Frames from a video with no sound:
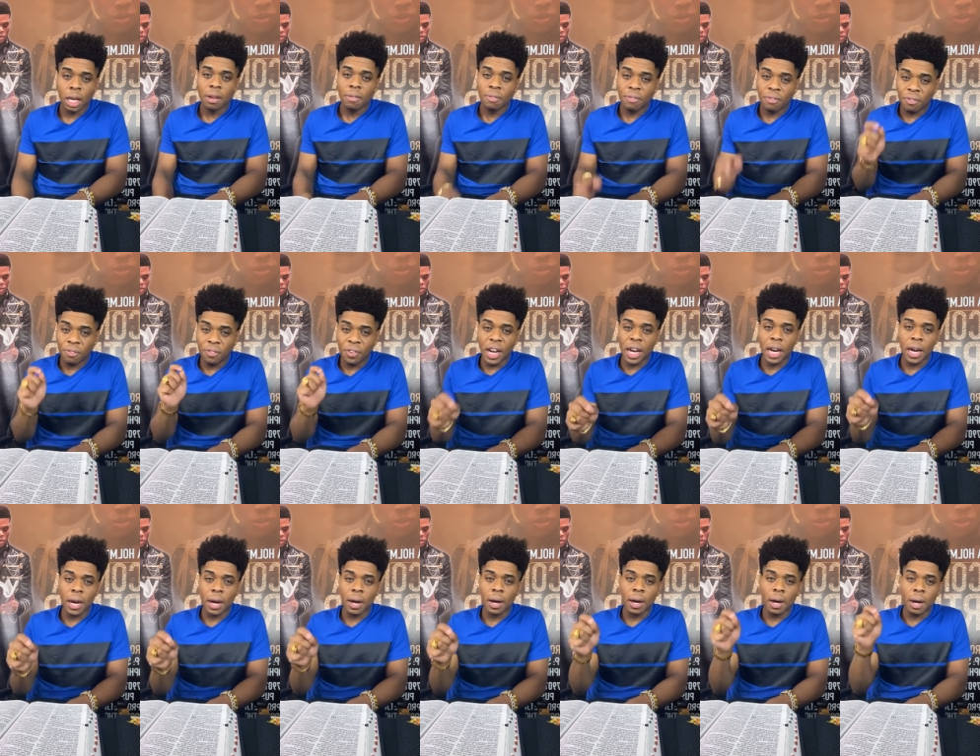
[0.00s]

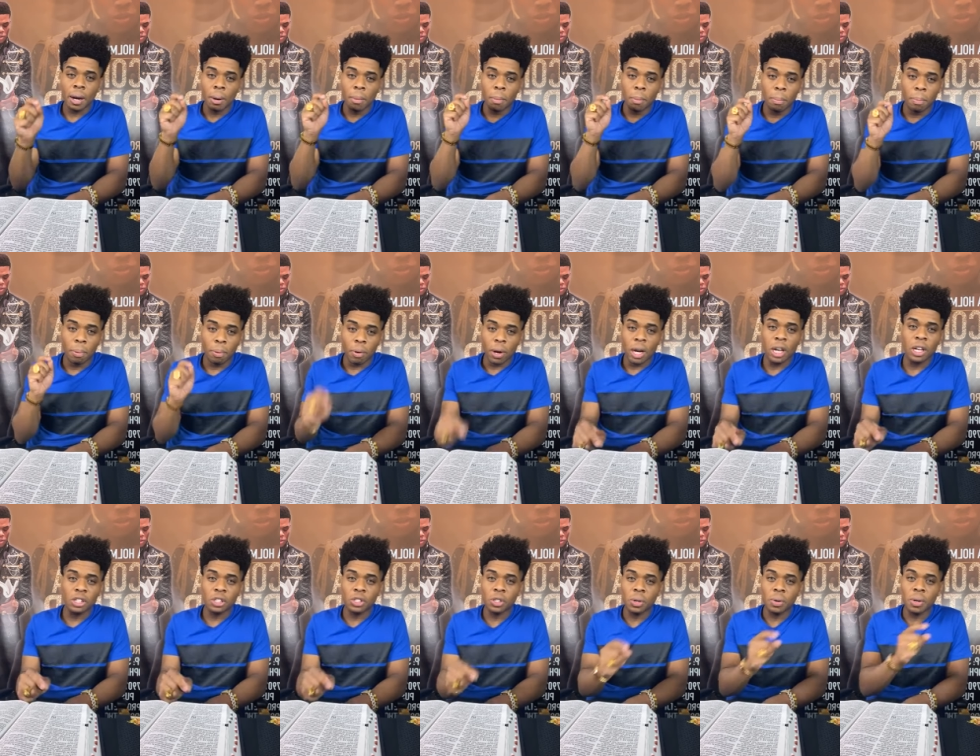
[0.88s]
Fear
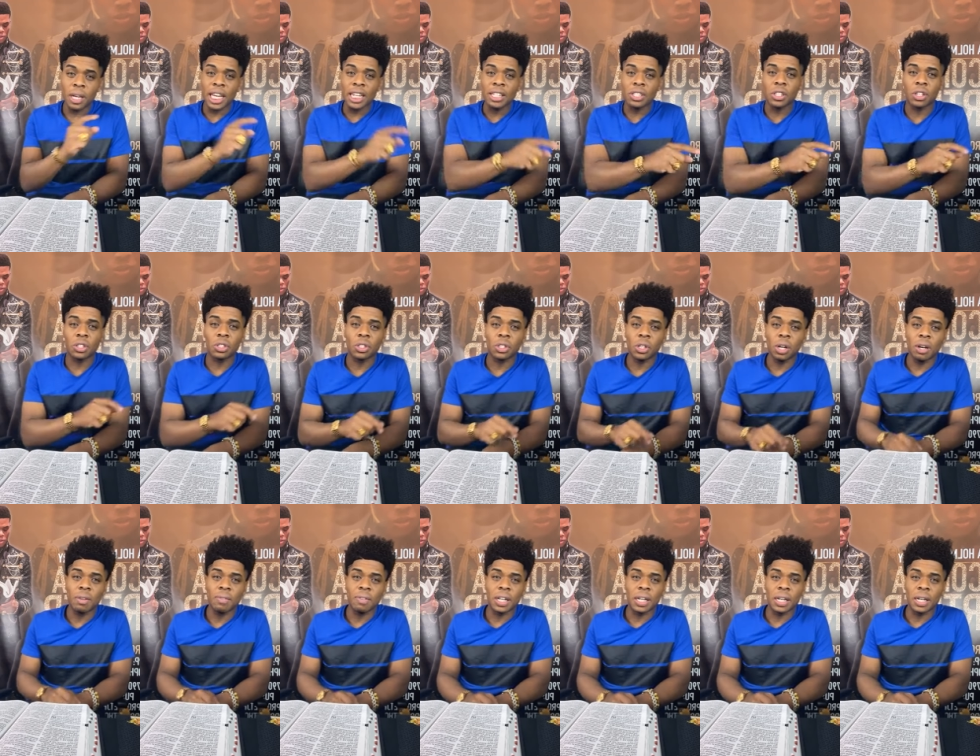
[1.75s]
brings you into
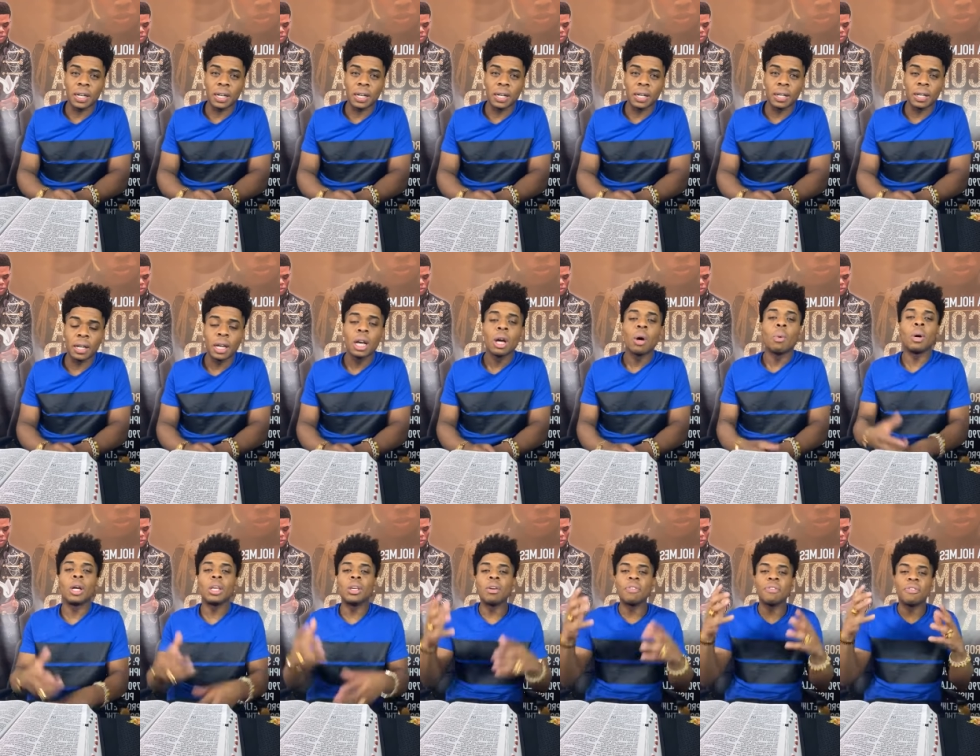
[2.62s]
servanthood.
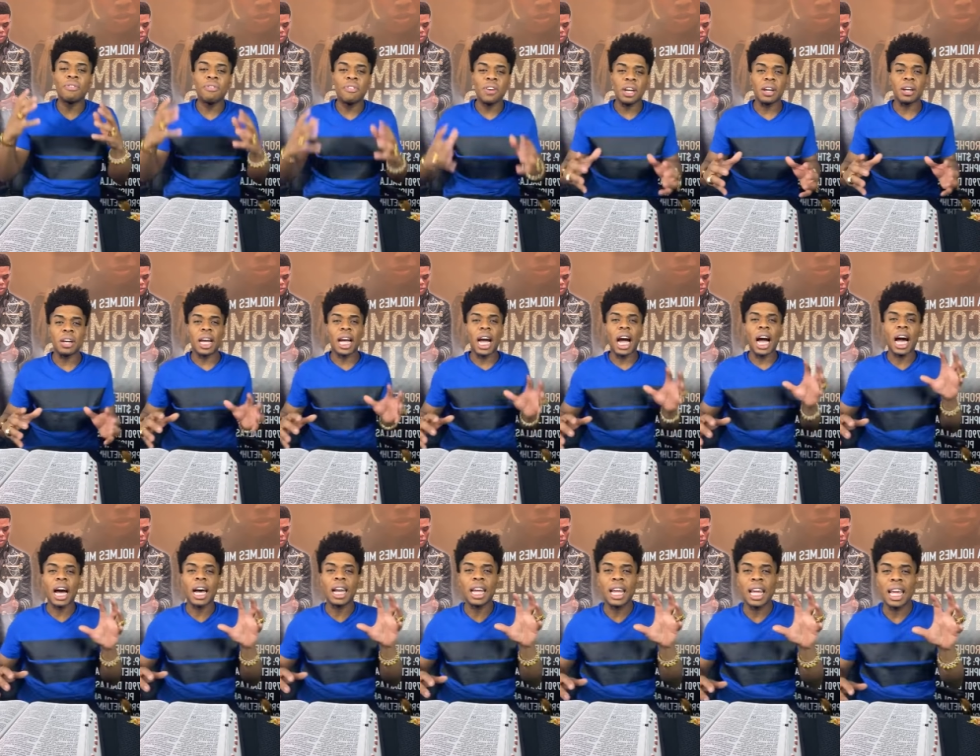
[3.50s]
When you fear
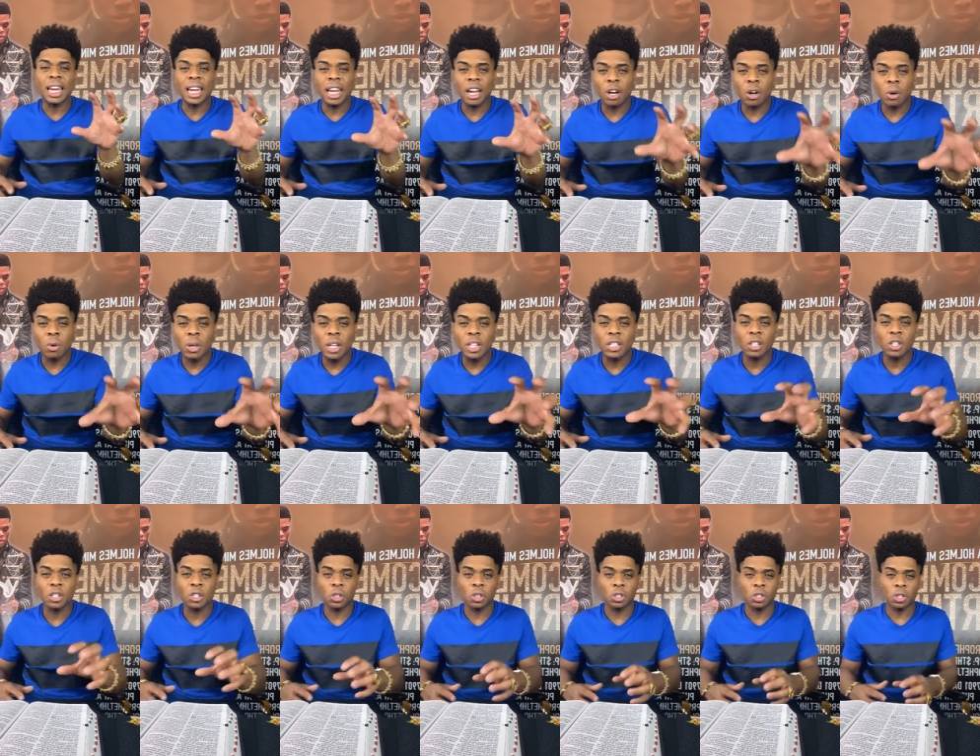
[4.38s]
God, it
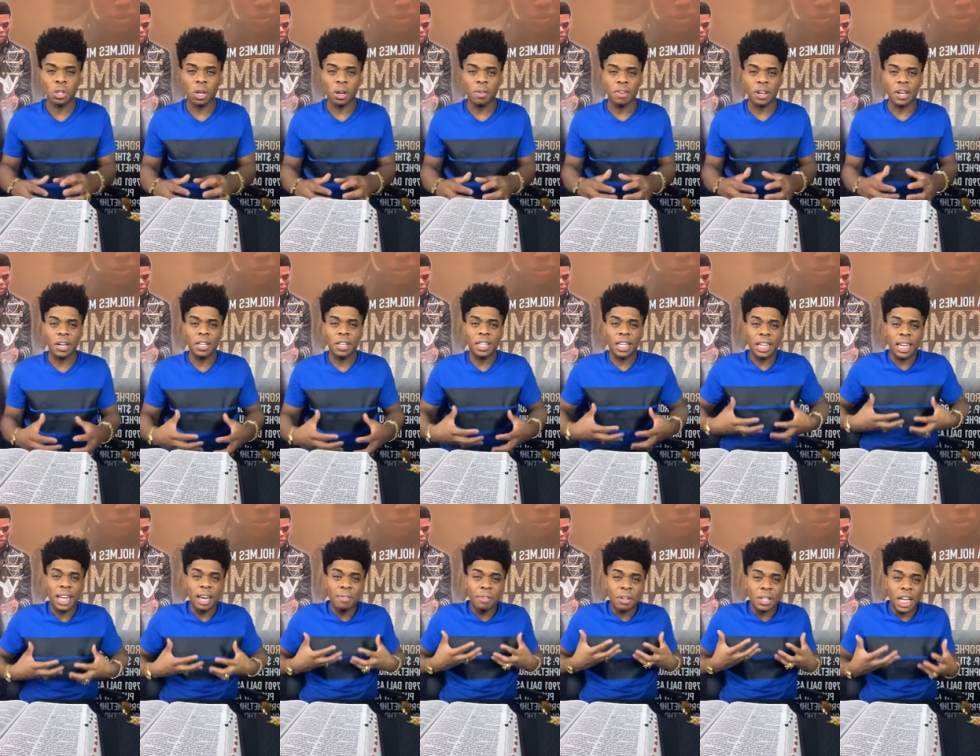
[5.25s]
increases your servanthood.
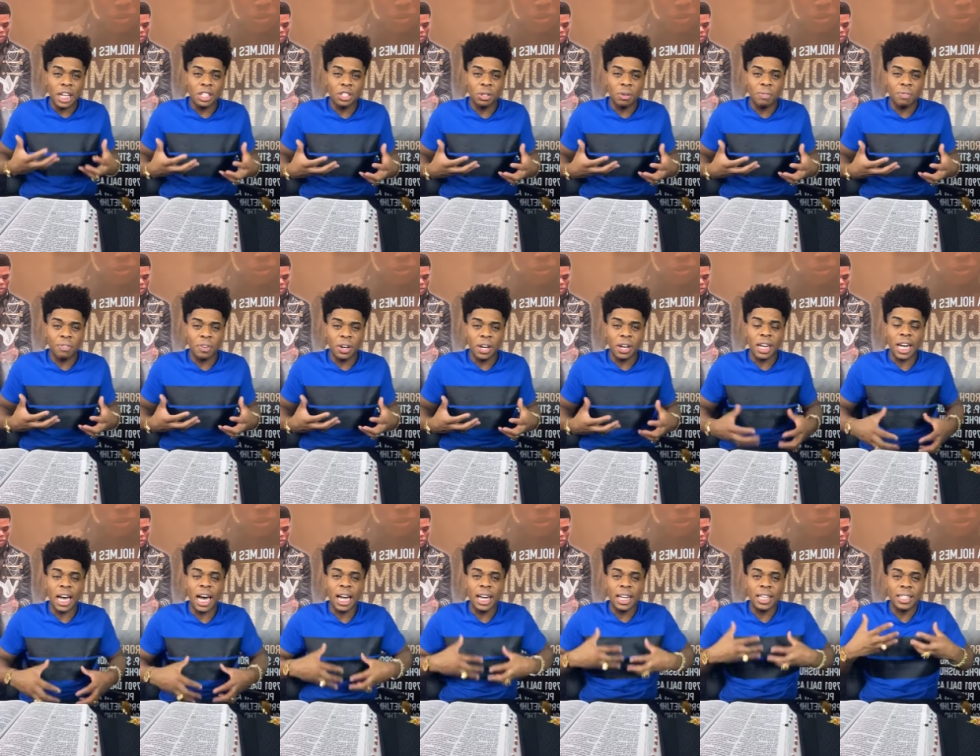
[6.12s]
The level that you fear
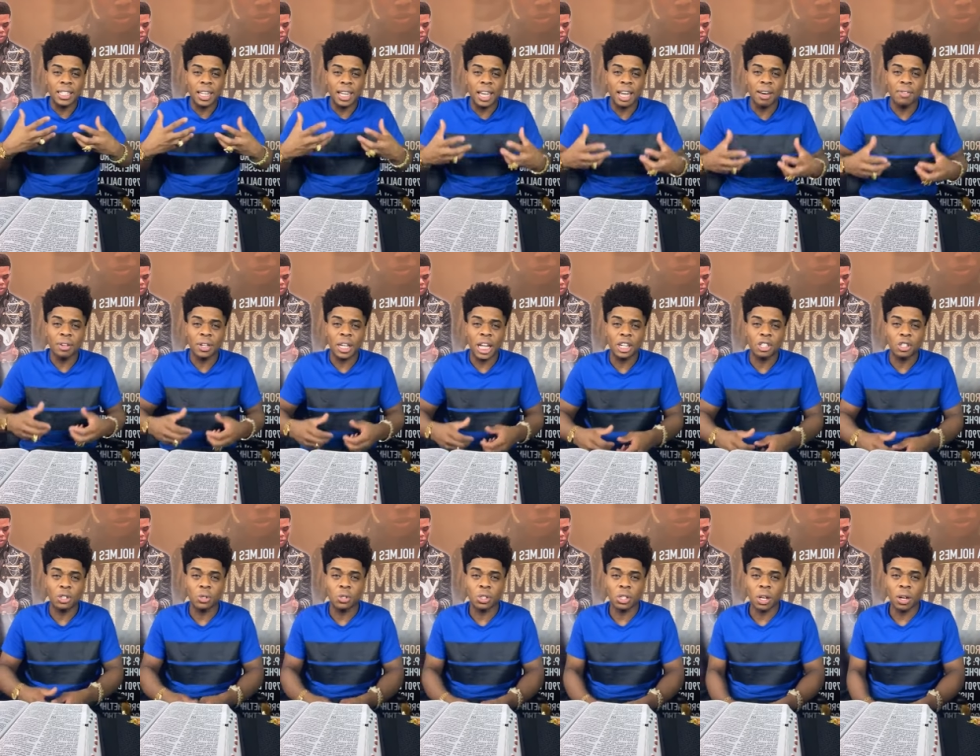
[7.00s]
God is the level
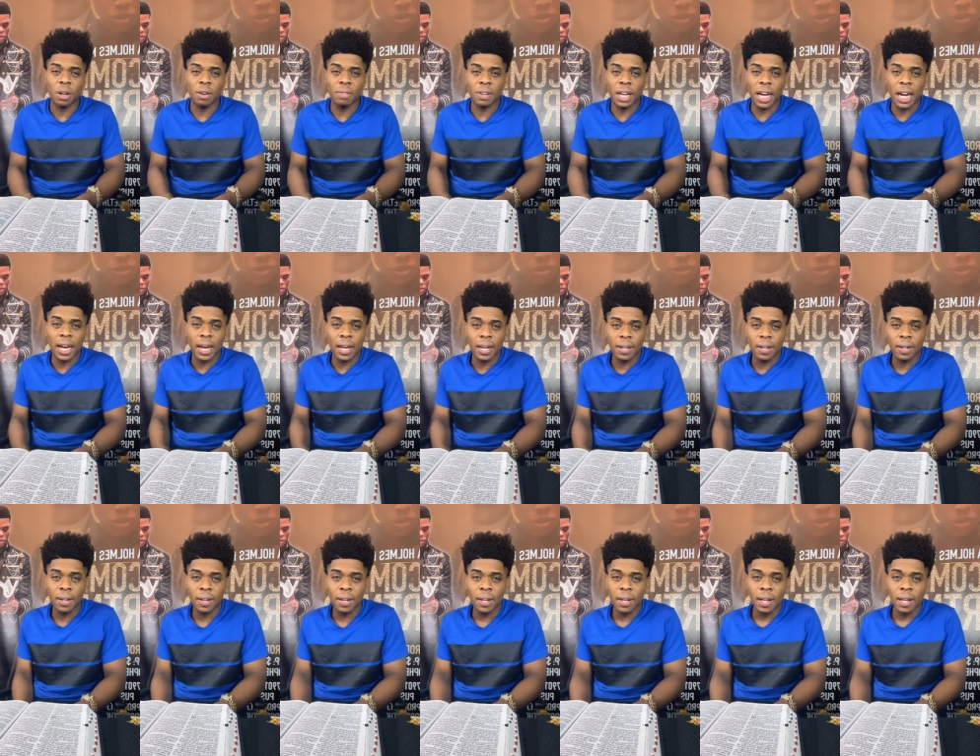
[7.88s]
that you serve God.